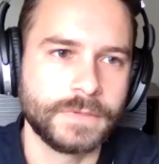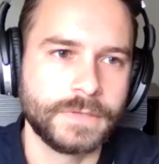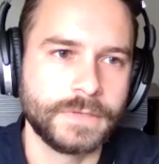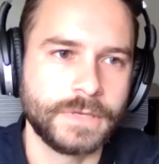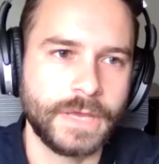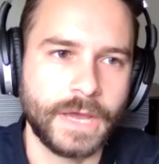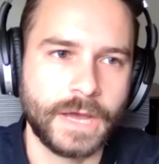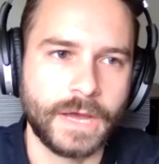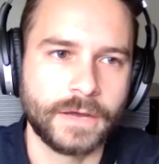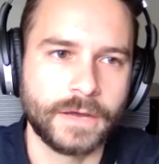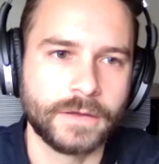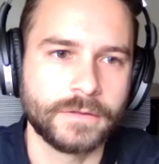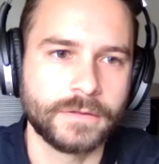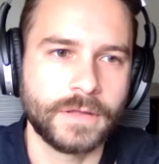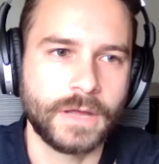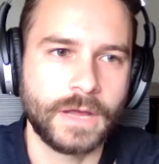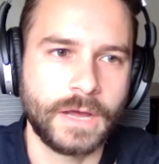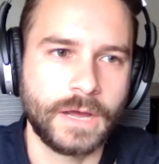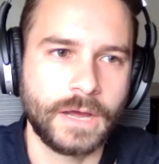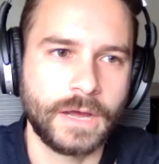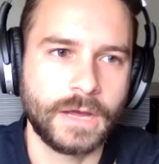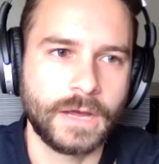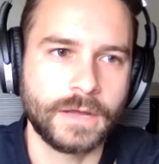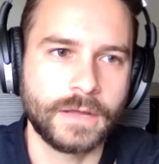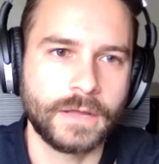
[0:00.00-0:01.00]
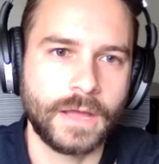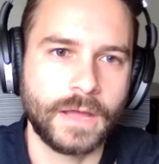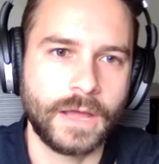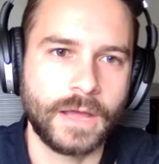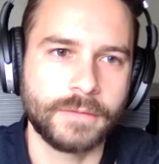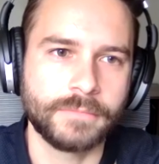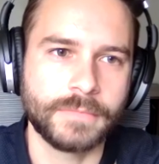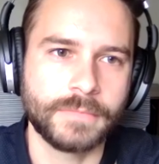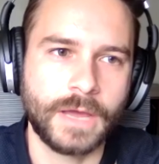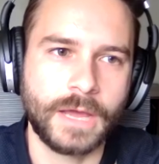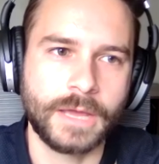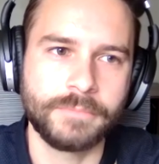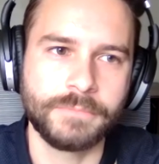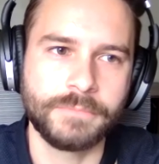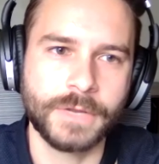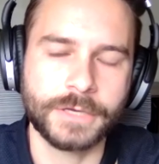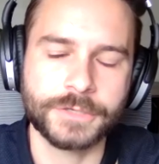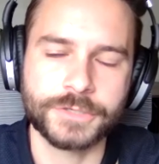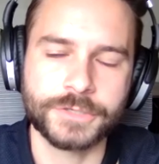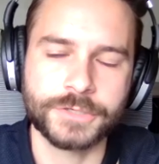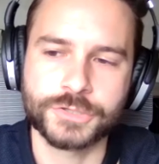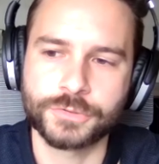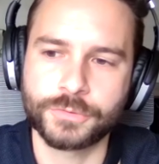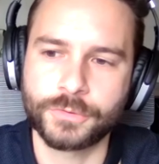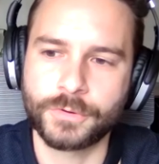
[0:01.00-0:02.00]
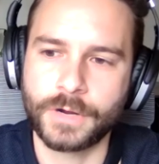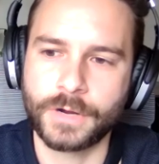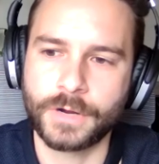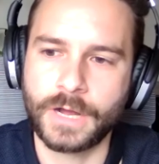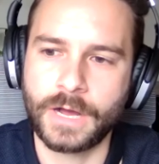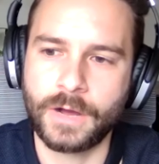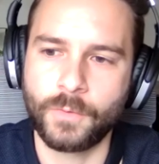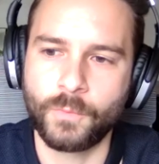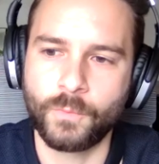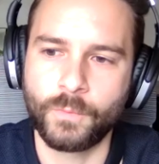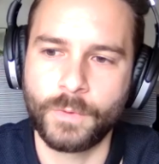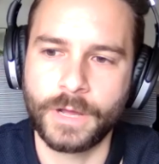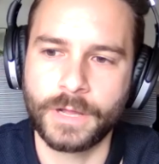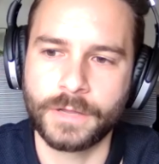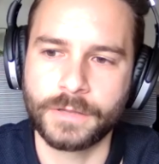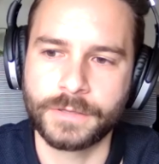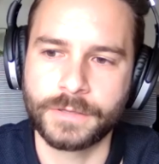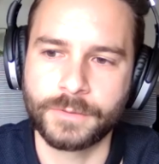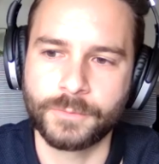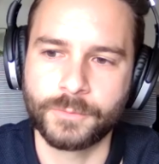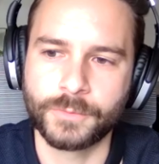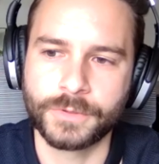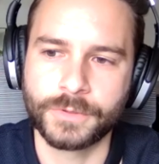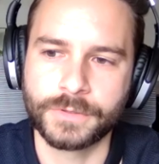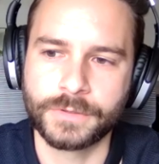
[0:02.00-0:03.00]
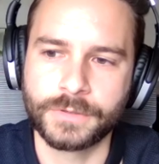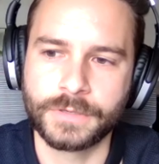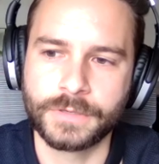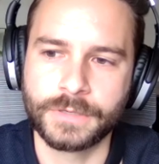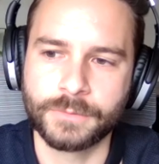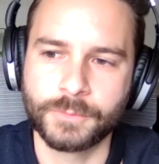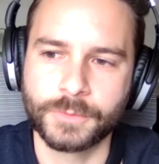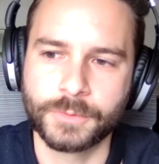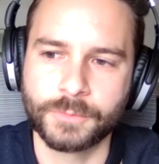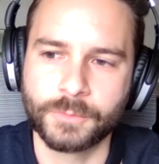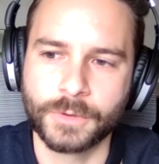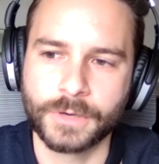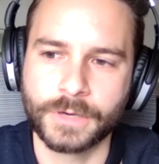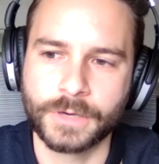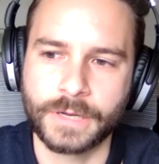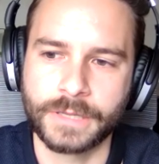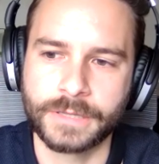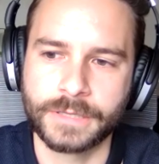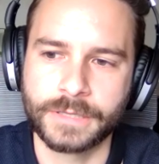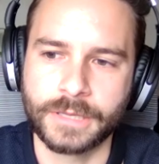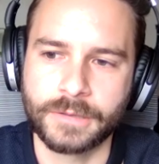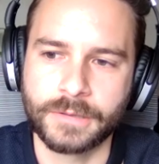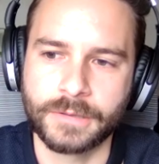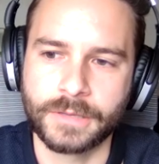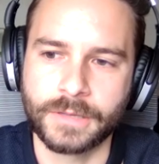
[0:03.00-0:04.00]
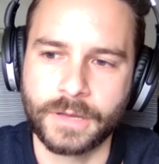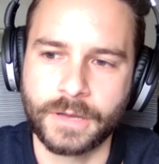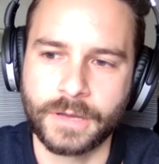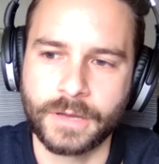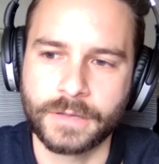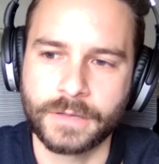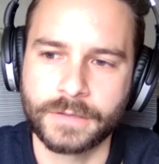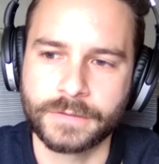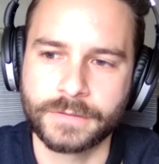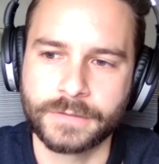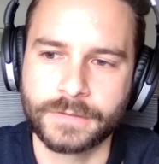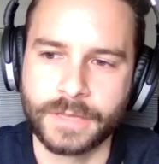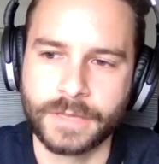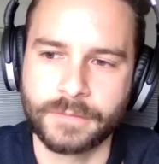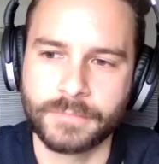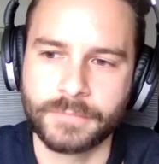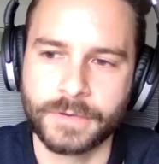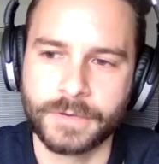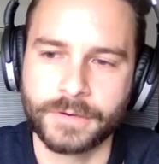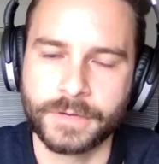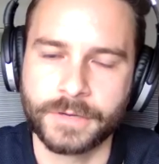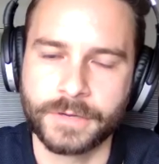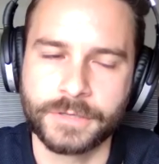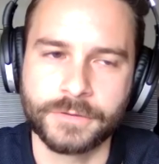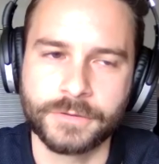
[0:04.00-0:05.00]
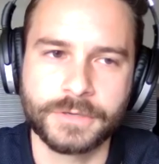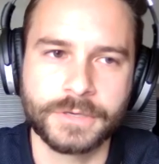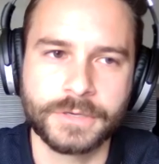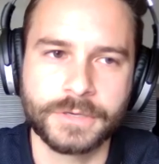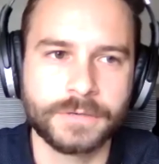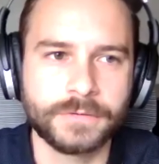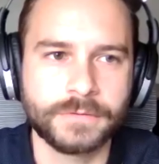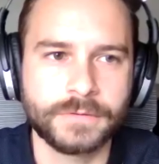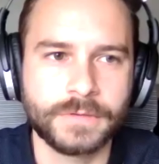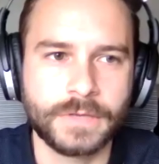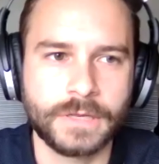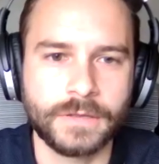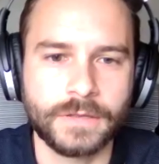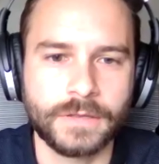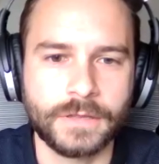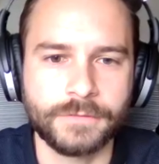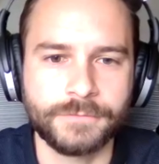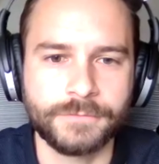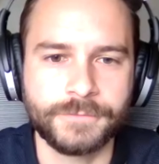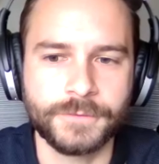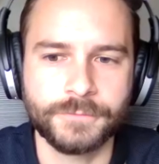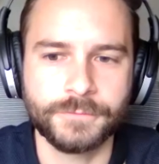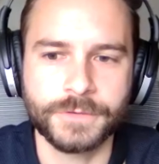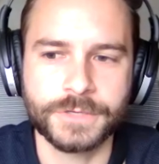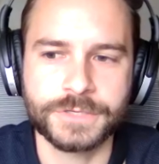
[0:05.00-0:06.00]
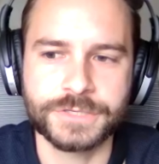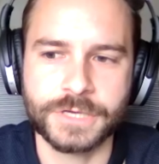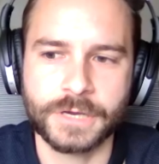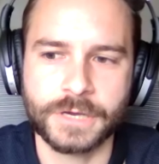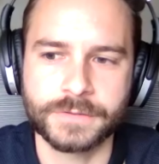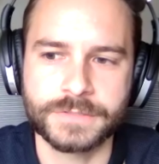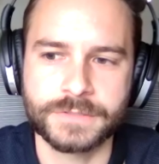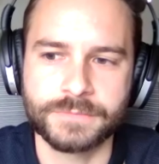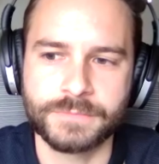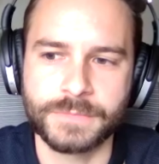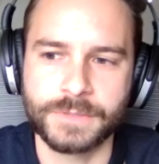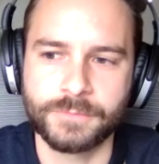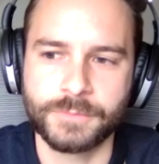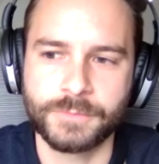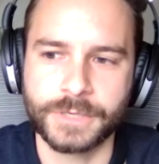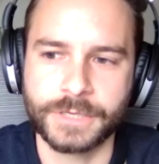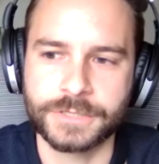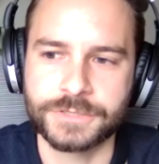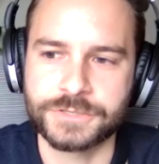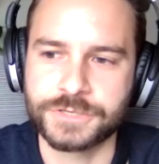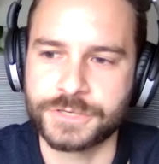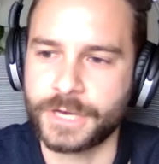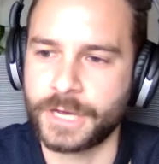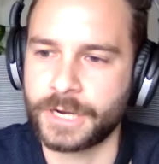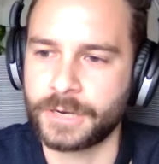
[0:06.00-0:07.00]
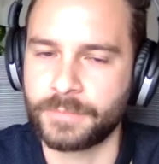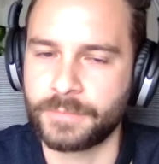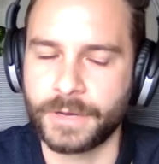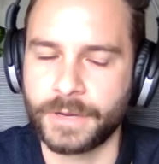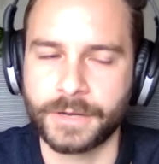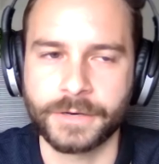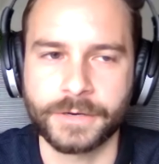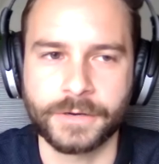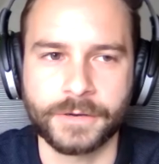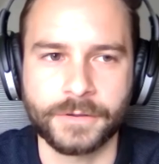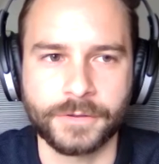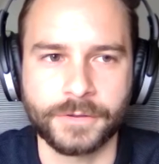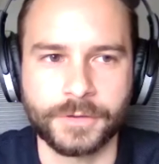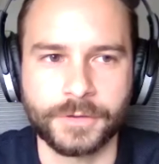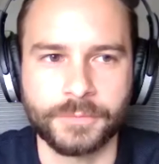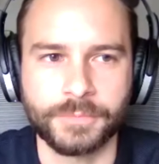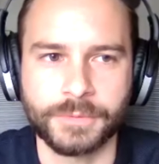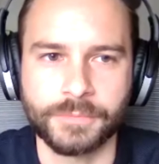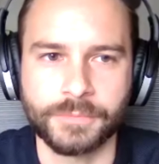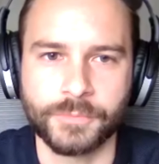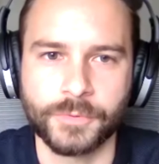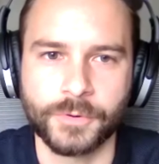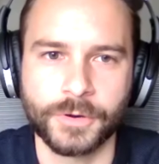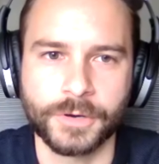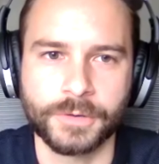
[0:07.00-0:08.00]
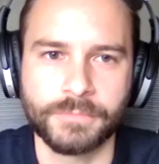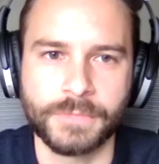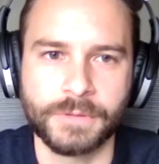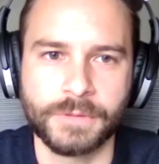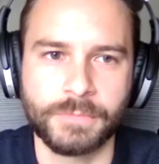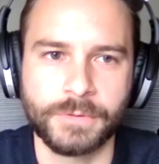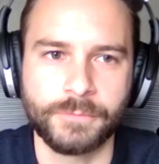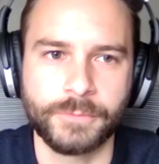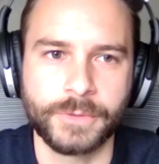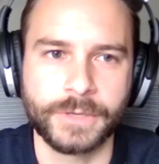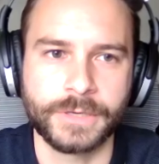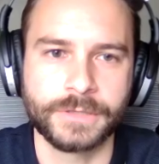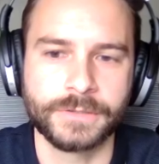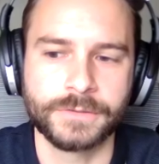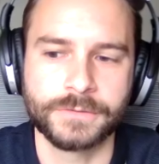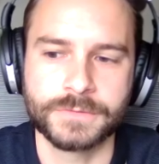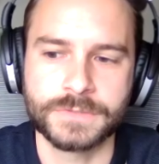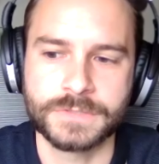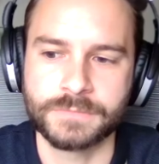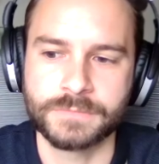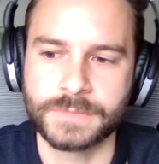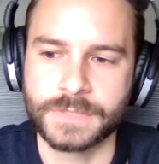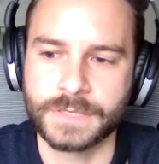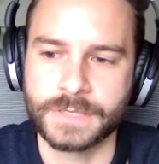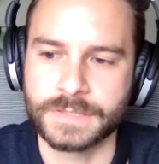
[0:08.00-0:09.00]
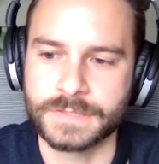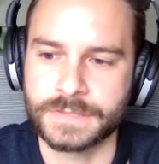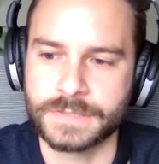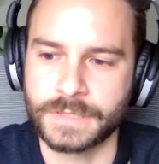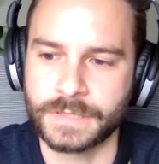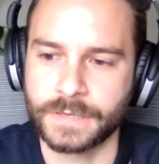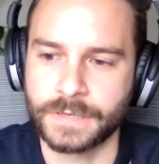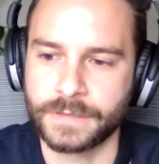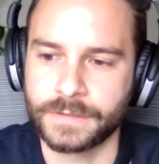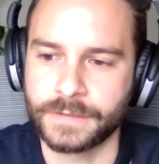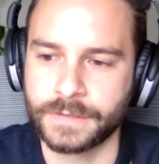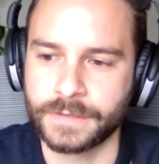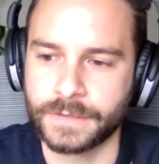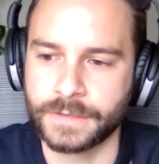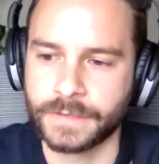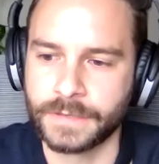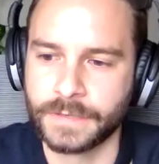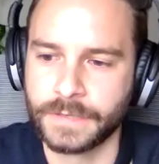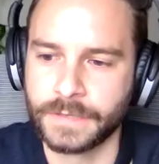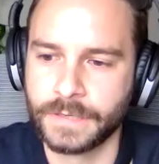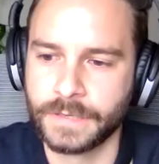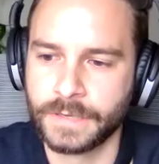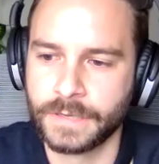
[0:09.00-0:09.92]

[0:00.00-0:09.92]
Yeah, I'm not sure how well it would work on that, Mary. You can, if you reach out to me, we can chat about it a little bit more, and maybe we can do some testing on the